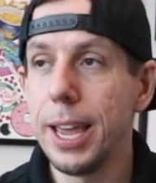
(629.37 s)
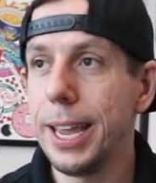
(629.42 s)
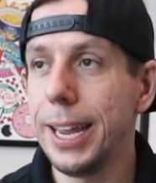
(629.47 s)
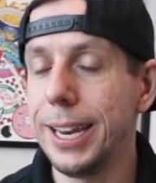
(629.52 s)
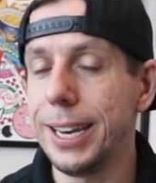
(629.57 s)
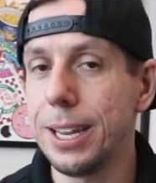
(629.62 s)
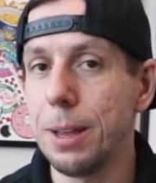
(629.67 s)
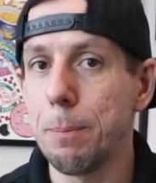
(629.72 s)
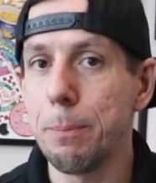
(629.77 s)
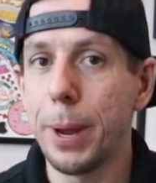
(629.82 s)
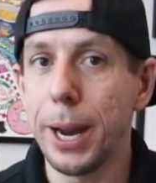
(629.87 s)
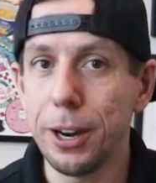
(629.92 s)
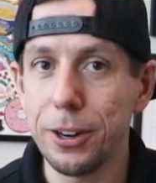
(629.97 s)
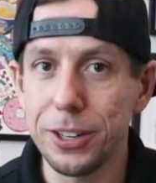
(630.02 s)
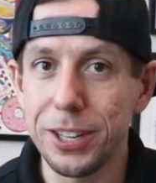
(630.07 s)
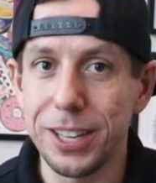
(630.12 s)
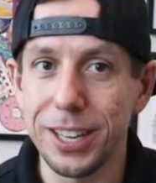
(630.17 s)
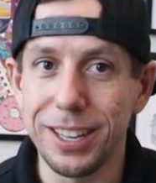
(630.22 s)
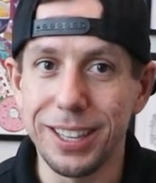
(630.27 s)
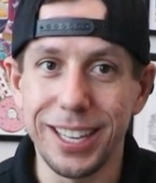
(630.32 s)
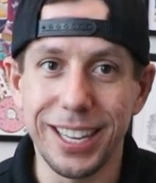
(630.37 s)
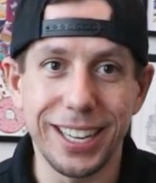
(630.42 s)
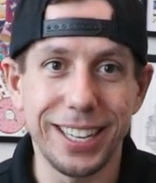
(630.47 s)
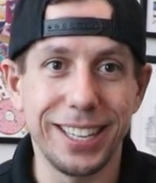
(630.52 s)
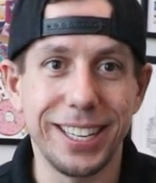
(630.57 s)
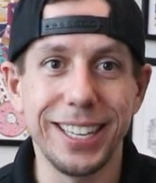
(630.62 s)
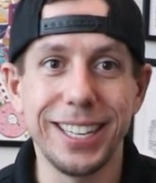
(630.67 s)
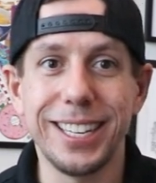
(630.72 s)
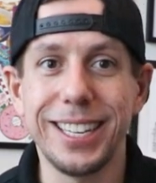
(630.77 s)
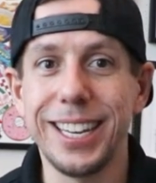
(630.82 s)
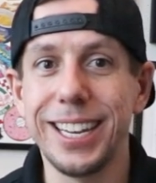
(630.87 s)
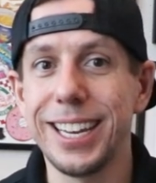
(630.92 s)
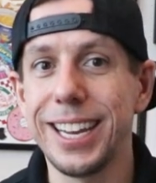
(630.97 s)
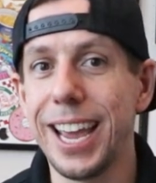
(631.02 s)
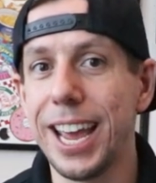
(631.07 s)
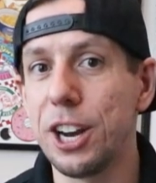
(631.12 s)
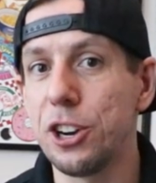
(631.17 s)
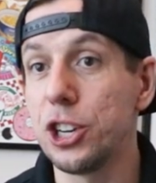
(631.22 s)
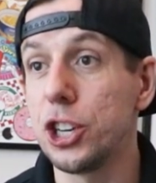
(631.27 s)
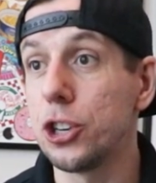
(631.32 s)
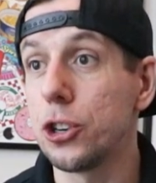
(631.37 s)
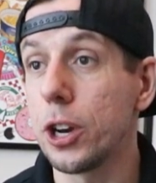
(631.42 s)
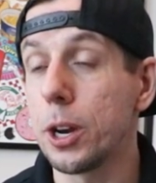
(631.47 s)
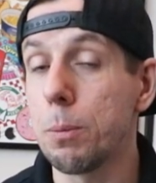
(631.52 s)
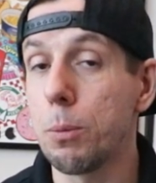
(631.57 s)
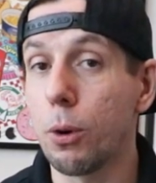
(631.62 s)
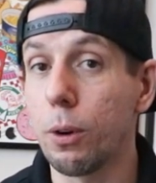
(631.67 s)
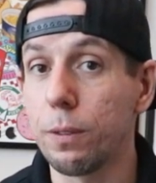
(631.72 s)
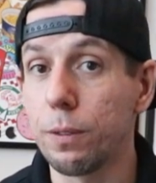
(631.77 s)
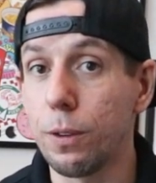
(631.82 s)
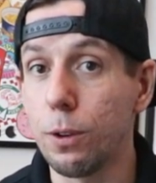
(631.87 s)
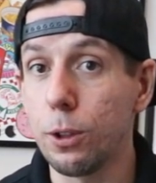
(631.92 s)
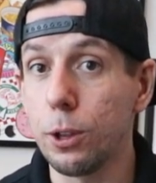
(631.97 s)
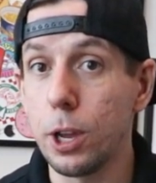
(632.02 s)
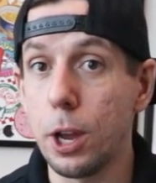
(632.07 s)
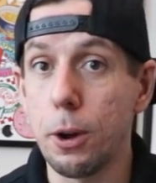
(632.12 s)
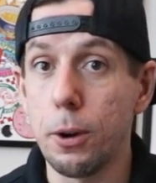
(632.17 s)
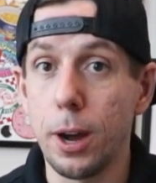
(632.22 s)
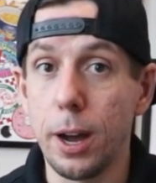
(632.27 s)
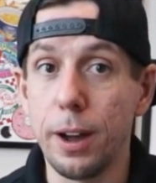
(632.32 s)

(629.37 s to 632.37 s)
In comparison, the existing energy drink portfolio